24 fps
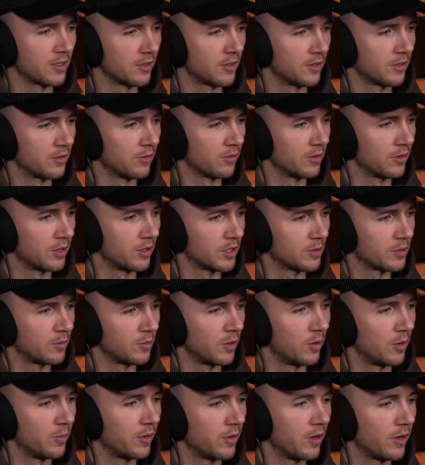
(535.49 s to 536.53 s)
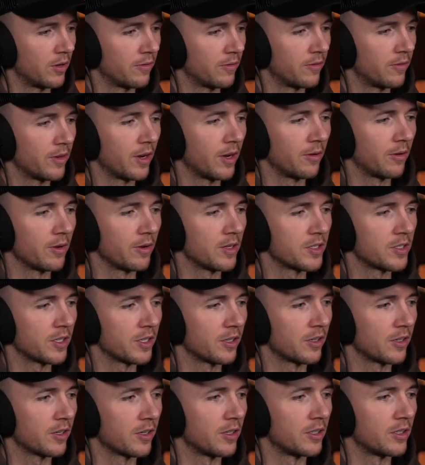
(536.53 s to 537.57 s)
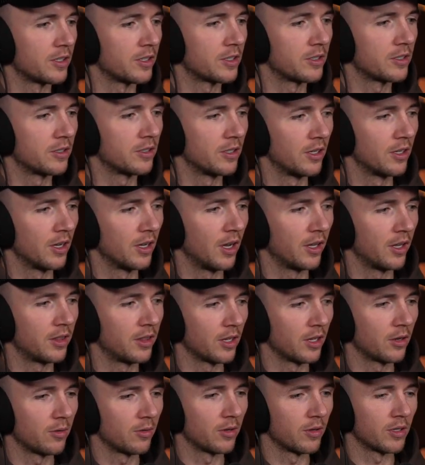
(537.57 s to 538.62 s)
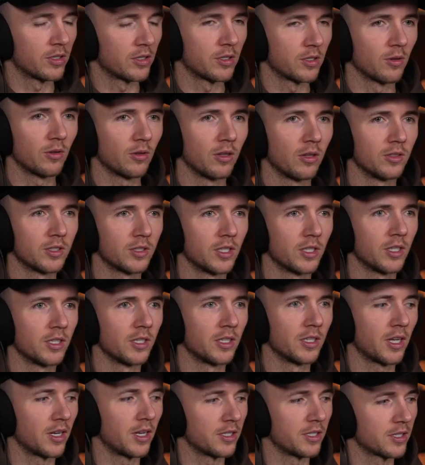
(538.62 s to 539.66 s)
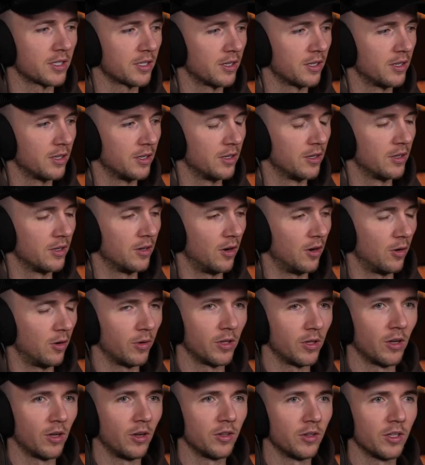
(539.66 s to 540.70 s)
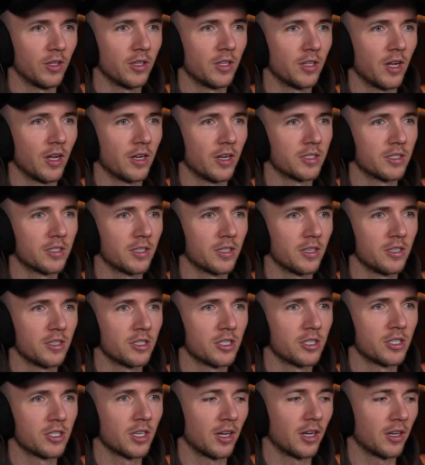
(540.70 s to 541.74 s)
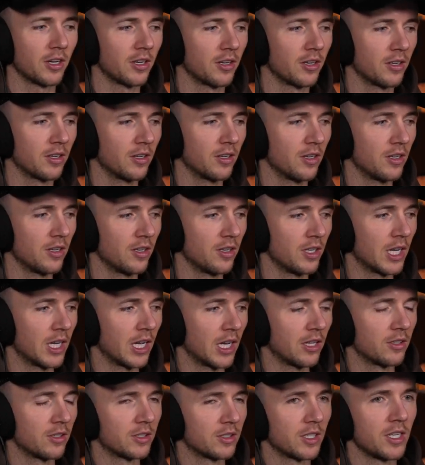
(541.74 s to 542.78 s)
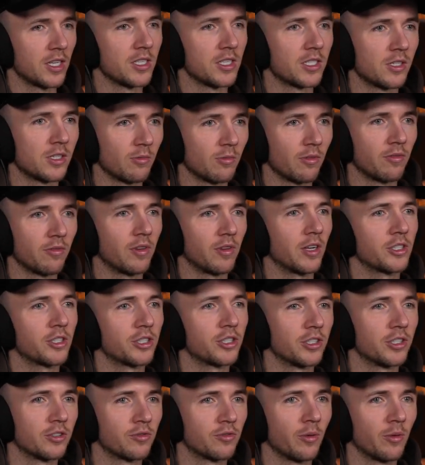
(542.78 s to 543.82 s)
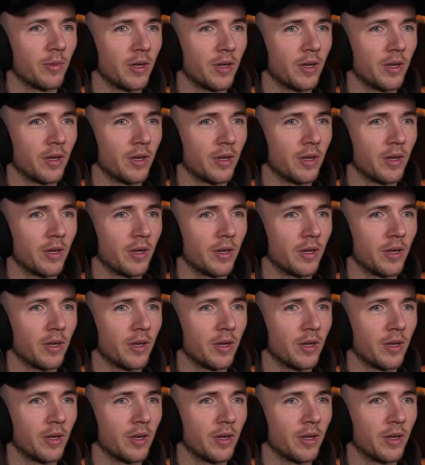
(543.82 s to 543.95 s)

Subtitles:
They're only small, but for that reason, because I think when they're so close to the desk, or when they're on the desk, it's just like you get those instant reflections from it